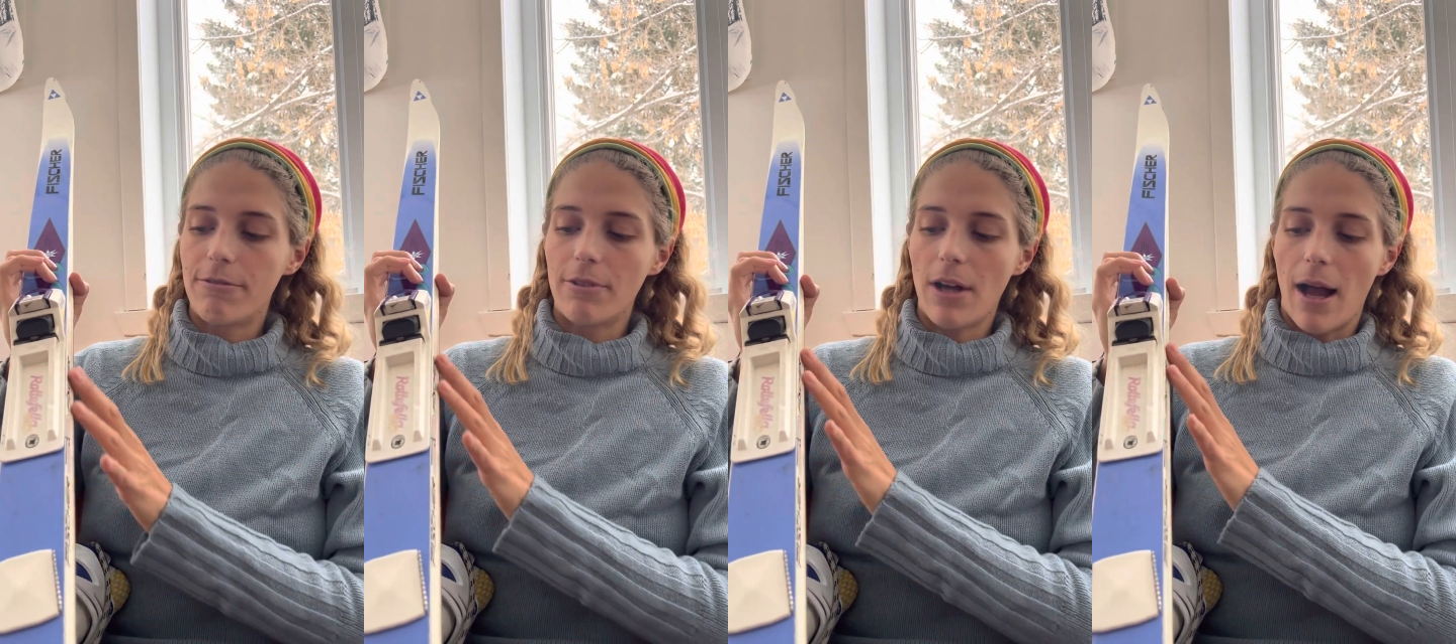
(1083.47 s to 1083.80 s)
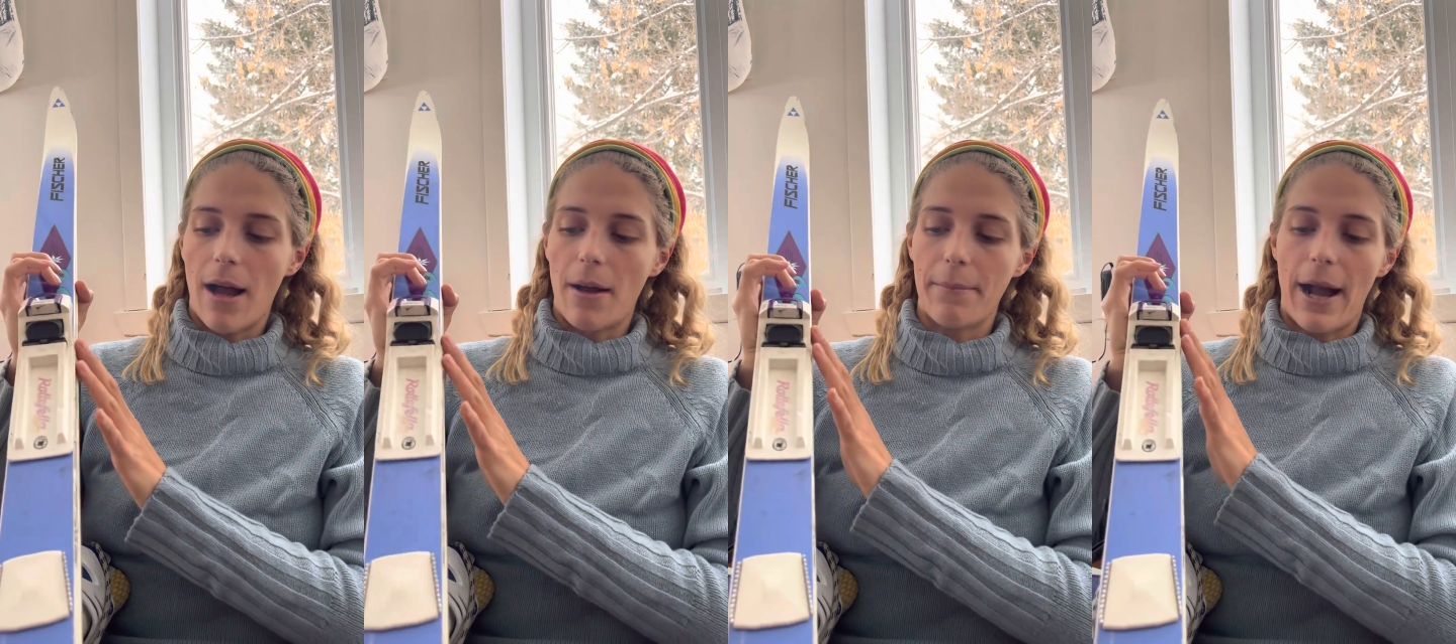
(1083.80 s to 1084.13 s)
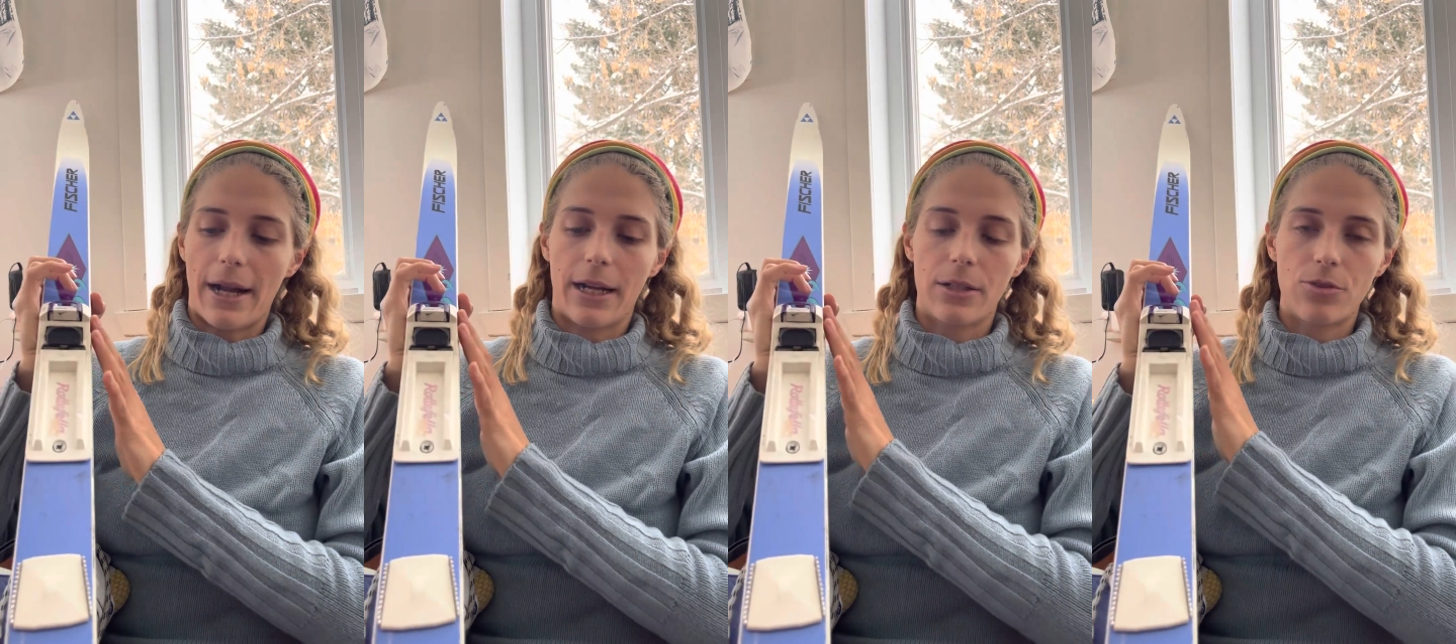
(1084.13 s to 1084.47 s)

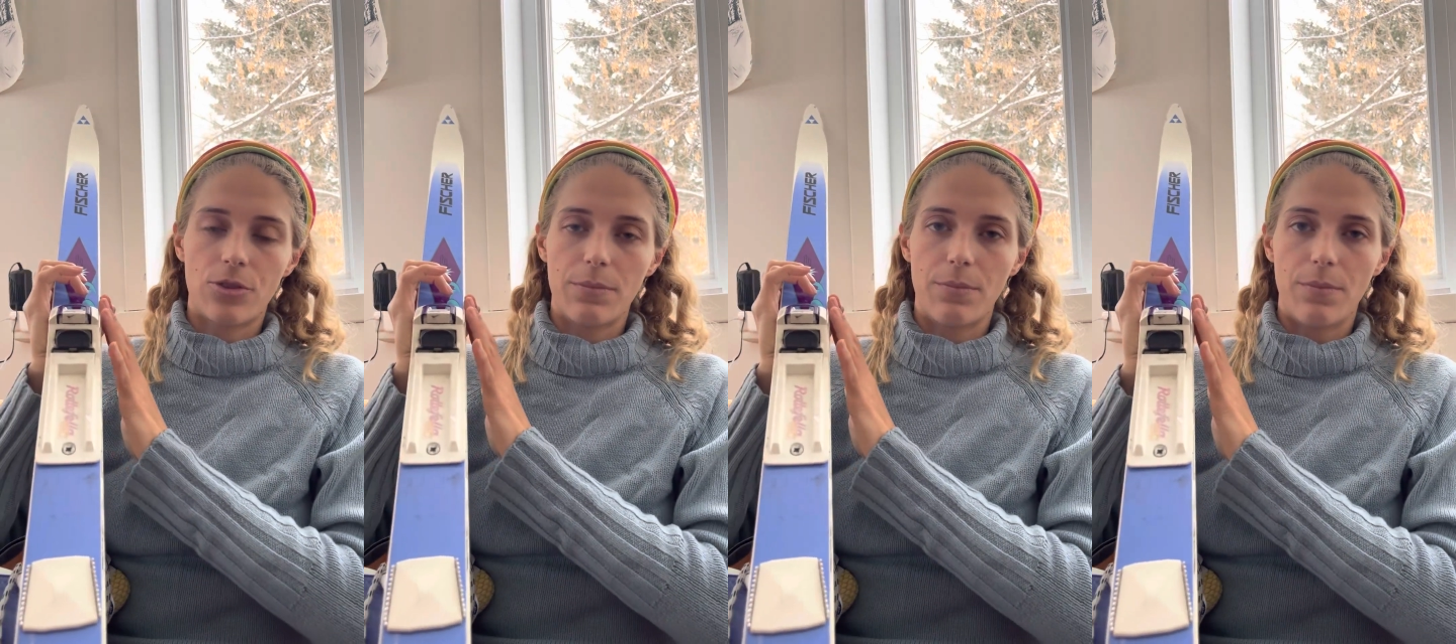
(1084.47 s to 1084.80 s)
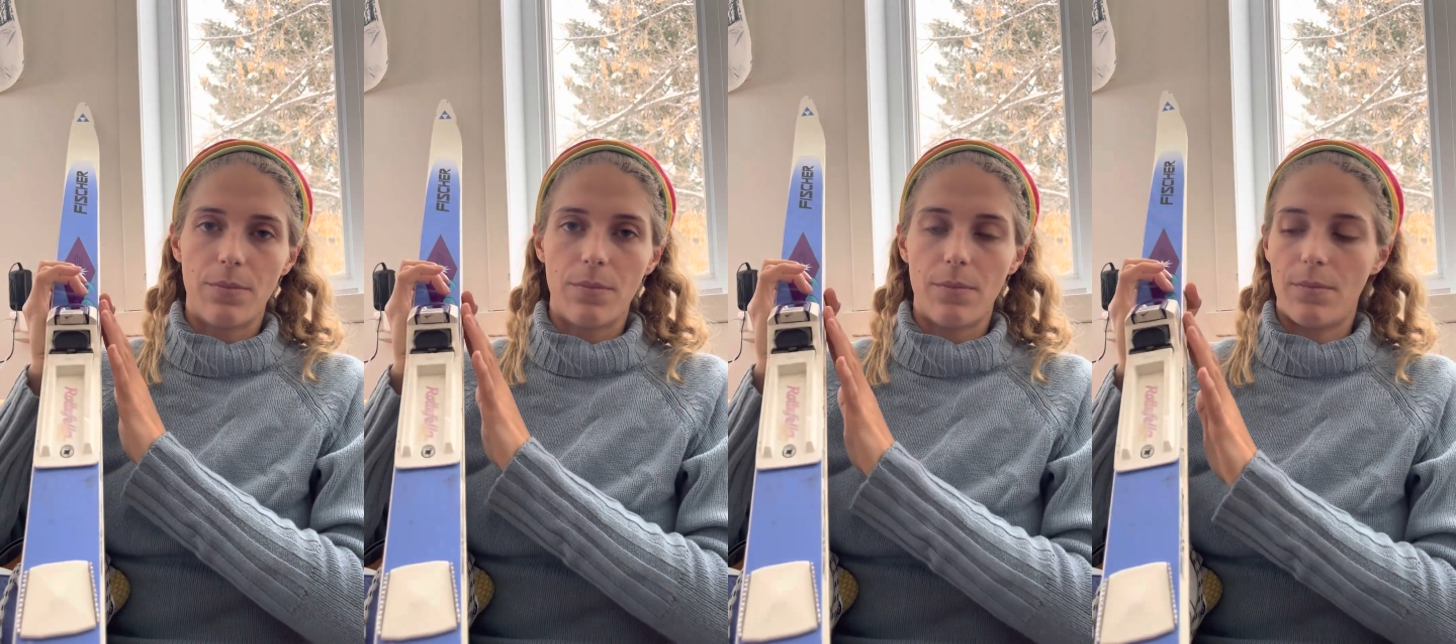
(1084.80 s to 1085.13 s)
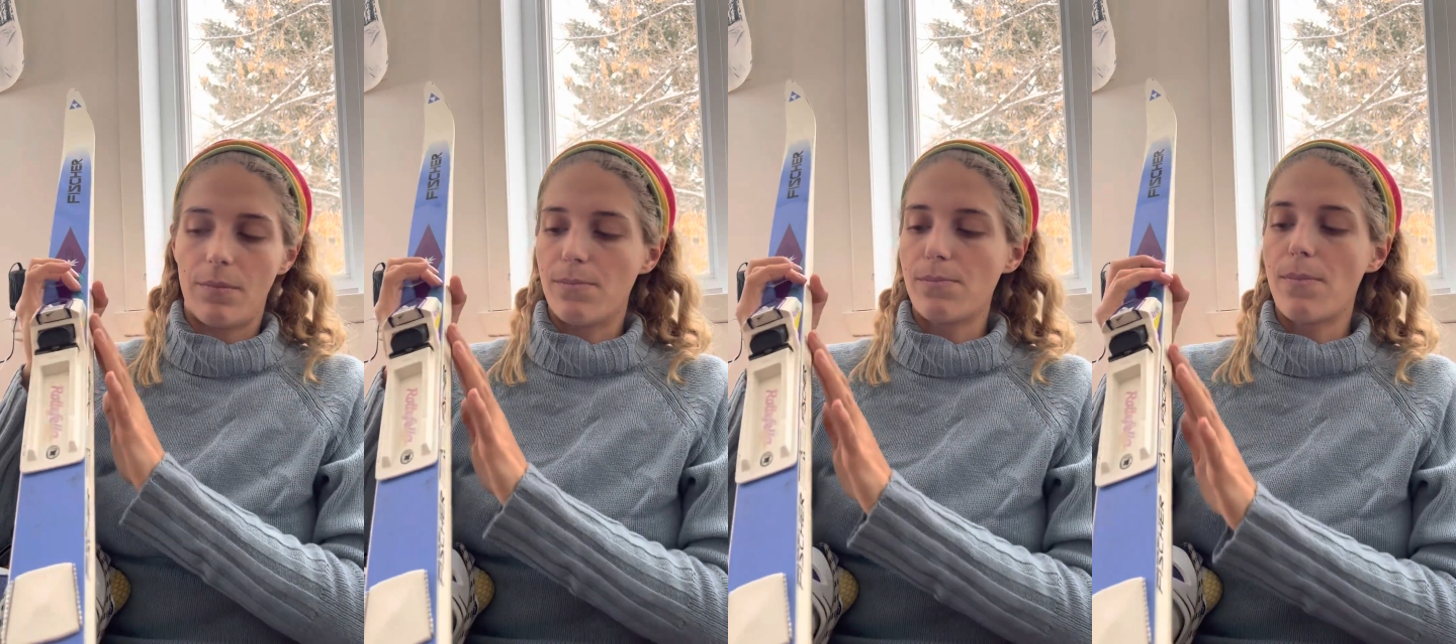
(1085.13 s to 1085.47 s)
backcountry
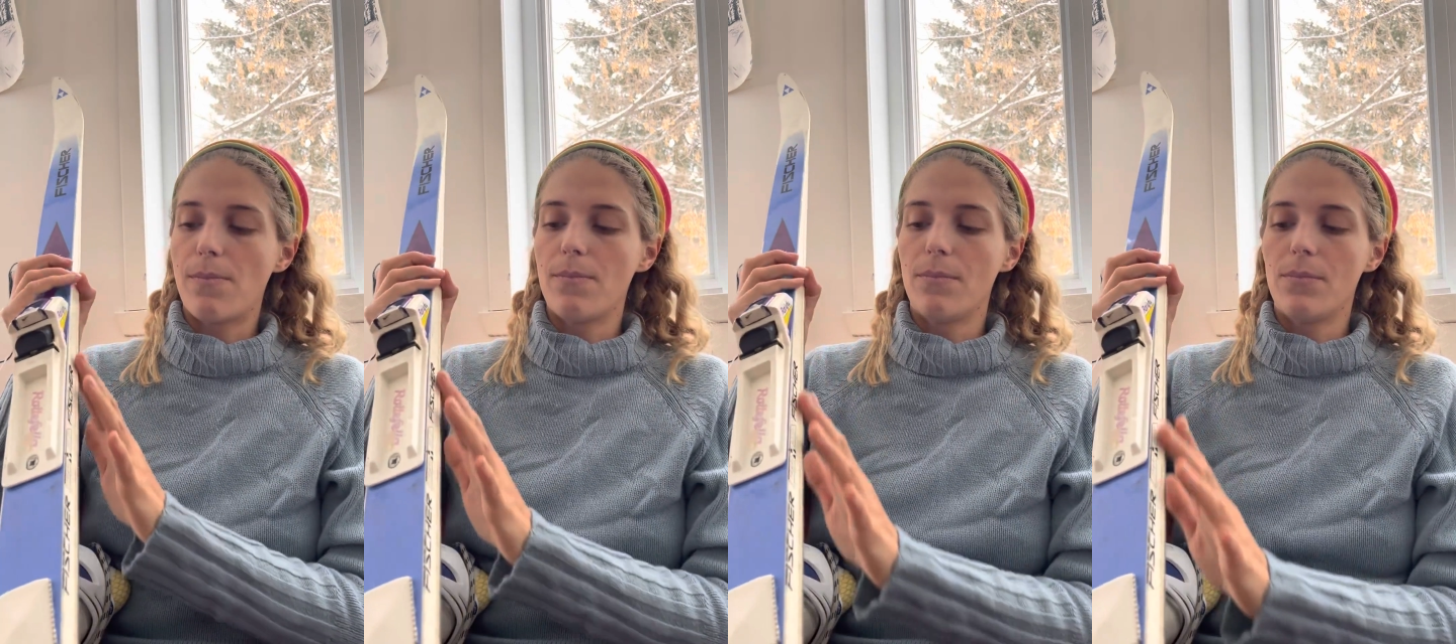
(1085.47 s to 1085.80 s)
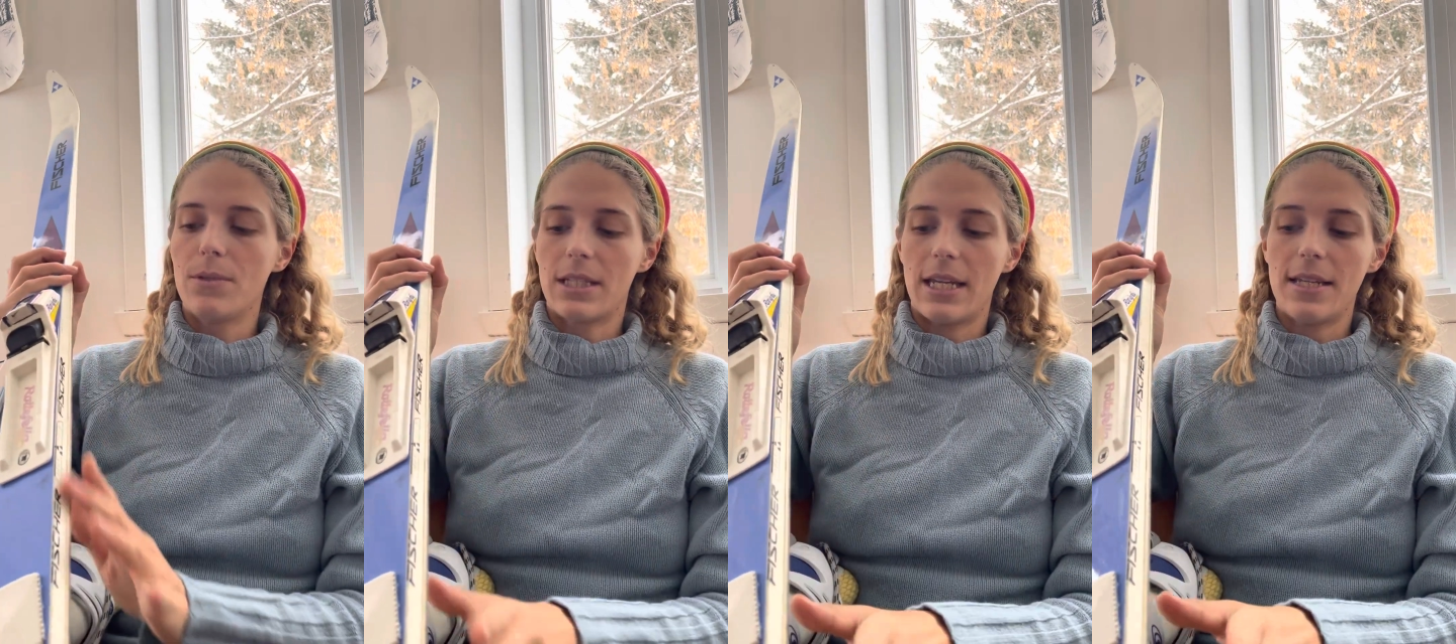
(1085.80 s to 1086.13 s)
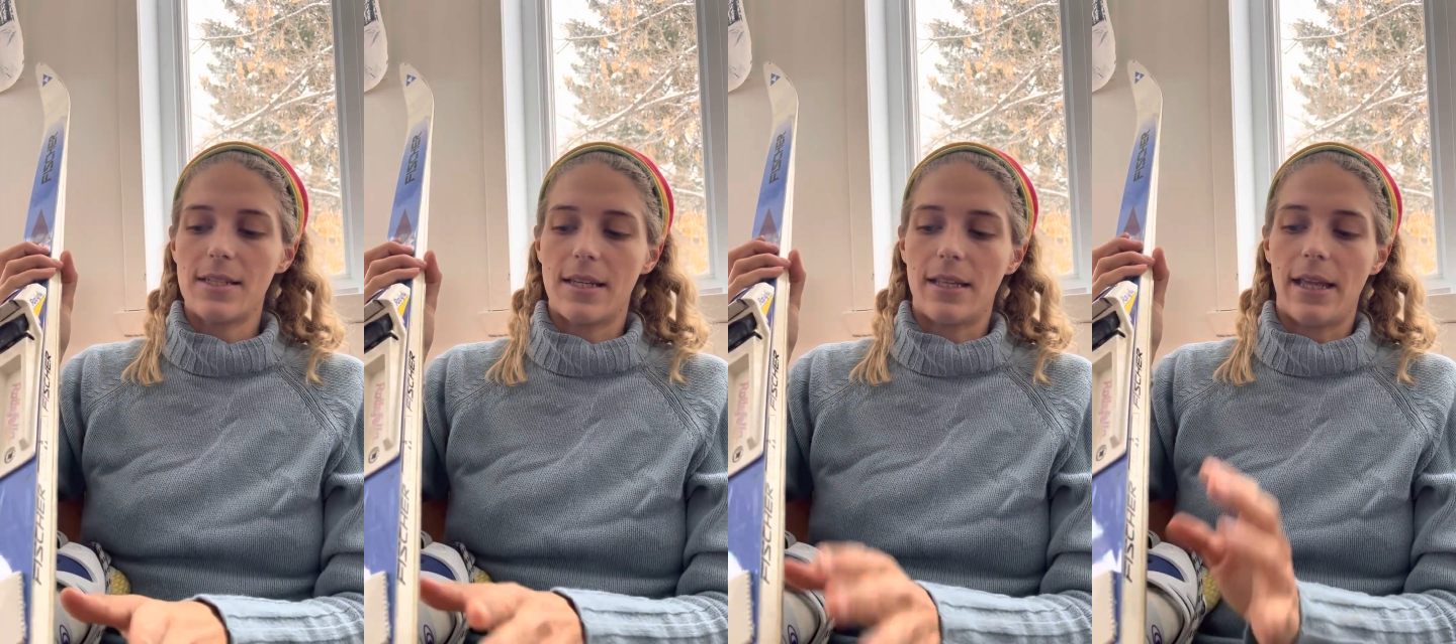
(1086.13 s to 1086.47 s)
skis
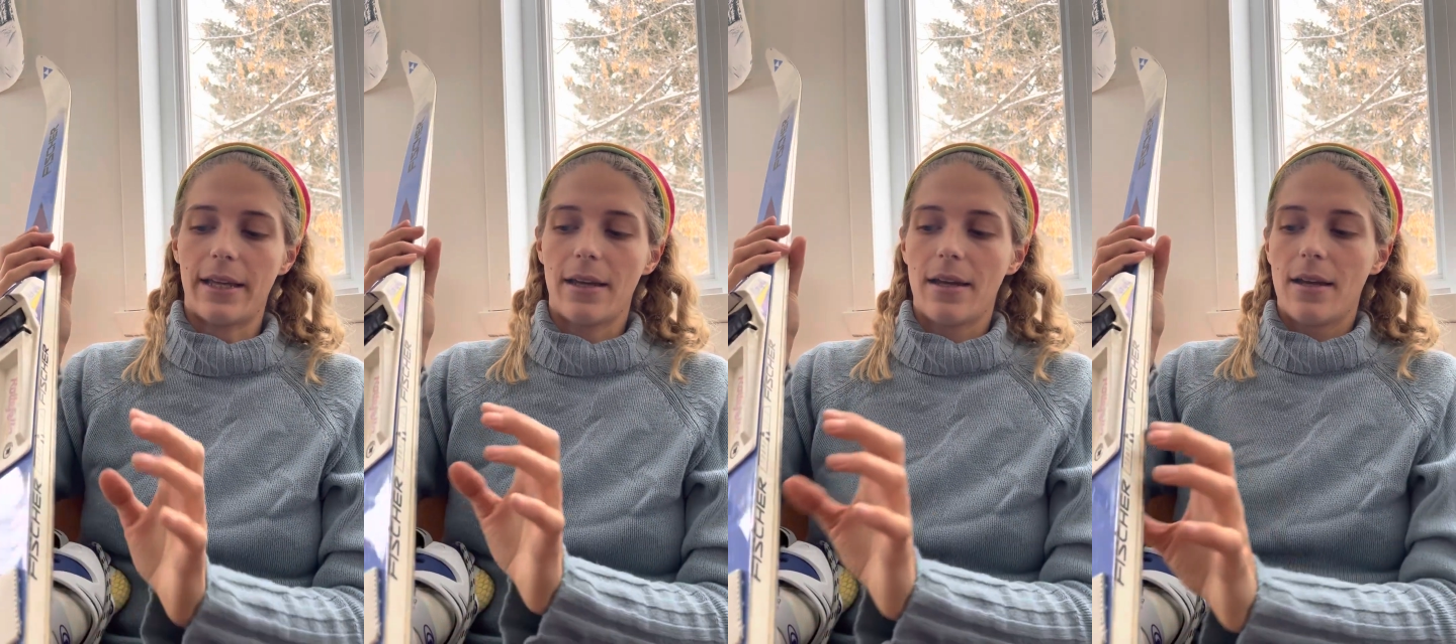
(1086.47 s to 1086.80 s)
that like